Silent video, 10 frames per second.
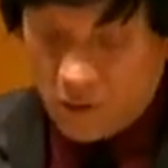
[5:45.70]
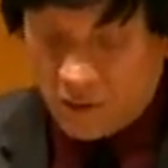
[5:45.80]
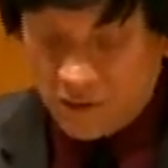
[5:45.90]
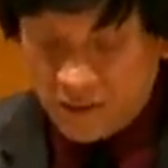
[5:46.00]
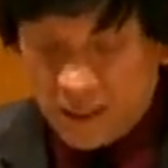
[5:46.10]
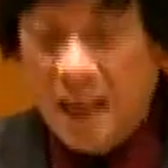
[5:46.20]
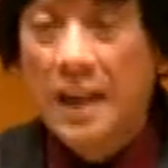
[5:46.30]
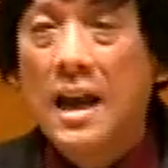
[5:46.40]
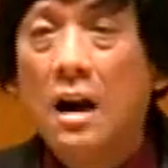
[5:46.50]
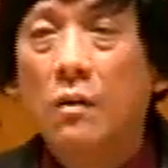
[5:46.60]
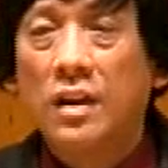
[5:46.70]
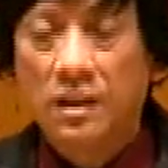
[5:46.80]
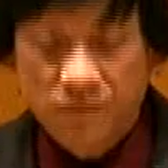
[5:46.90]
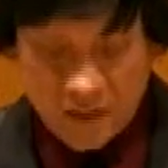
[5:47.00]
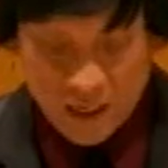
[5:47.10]
workers can now
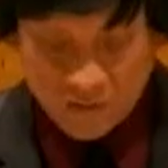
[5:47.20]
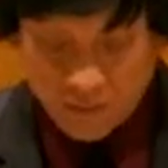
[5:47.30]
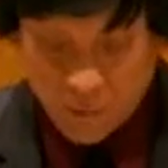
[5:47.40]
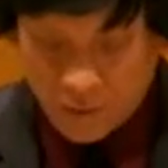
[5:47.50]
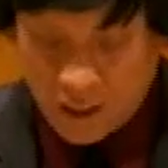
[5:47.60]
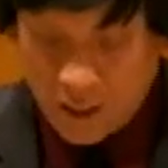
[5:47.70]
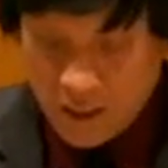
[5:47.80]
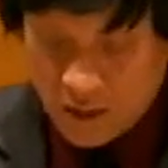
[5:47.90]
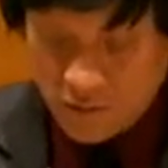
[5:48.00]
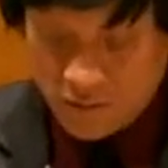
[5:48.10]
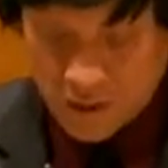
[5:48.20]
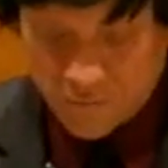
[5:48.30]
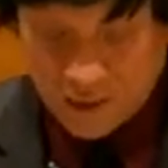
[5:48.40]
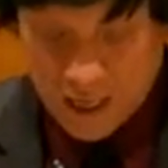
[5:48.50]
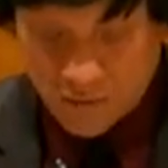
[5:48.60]
give testimony to
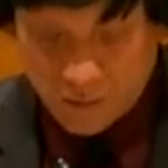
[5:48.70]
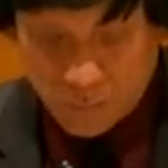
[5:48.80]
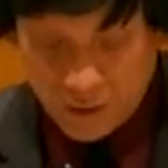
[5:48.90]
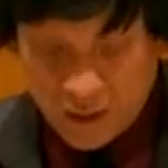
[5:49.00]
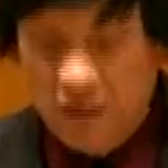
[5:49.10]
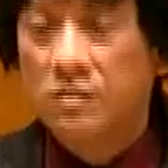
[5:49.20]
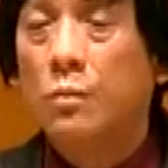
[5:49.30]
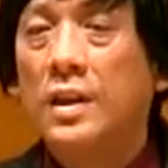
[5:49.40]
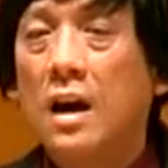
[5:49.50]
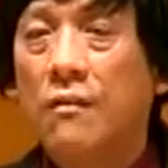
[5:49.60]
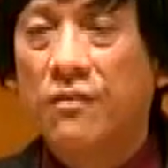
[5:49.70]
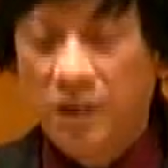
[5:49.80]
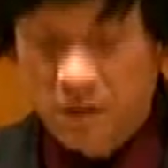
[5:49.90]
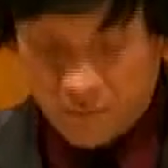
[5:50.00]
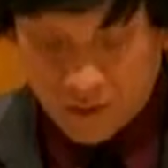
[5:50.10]
Suffolk County Police without
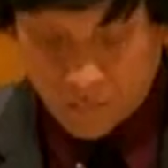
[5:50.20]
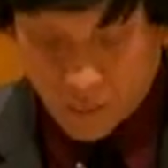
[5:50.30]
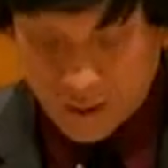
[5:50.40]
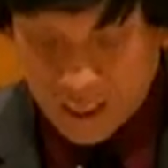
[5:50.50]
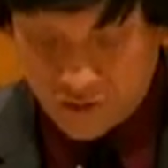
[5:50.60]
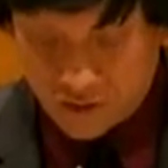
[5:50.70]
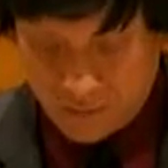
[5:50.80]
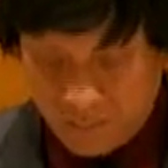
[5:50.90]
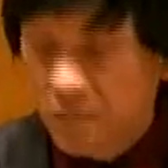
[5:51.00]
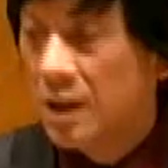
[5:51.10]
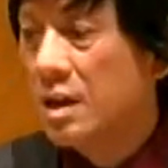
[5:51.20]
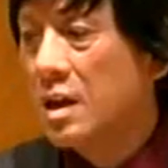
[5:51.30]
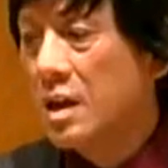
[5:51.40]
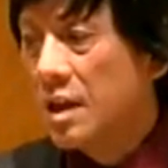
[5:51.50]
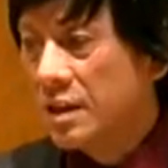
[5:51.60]
fear of deportation.
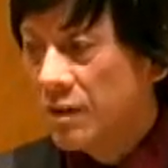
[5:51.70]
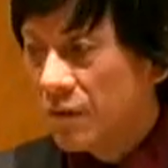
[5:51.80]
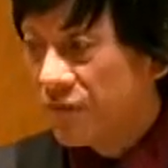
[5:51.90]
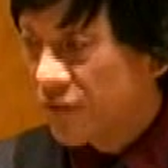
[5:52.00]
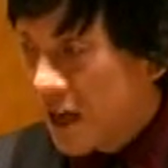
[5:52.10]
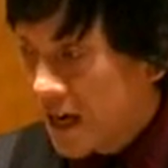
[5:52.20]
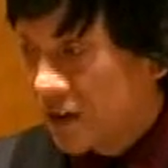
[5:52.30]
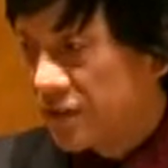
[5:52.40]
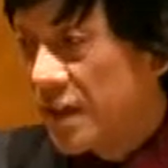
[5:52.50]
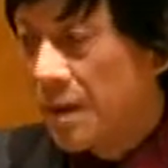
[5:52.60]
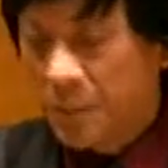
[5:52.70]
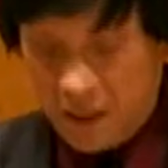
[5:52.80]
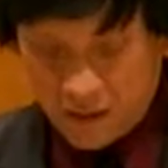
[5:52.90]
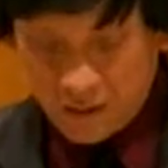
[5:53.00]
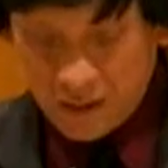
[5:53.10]
There are flyers up
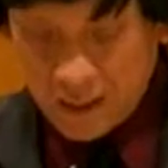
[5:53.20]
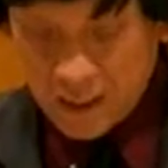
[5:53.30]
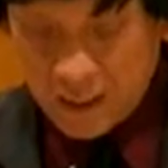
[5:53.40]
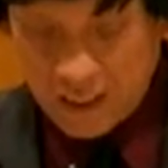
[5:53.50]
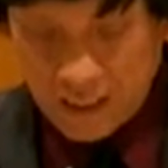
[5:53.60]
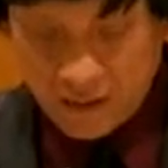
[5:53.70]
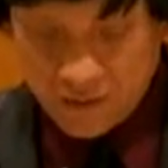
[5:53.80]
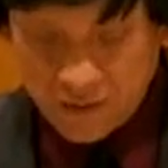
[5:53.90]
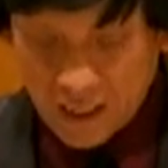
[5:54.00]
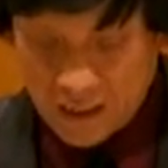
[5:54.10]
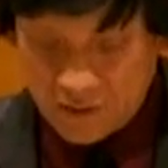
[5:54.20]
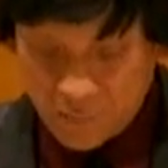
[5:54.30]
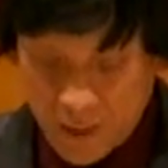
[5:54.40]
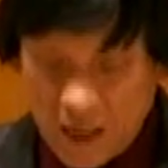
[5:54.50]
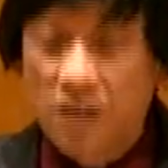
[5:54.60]
here in English and in
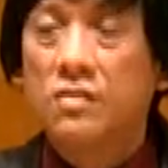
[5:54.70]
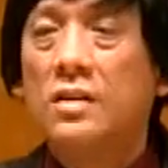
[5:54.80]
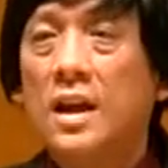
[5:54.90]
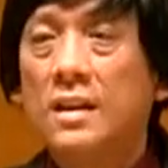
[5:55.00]
Spanish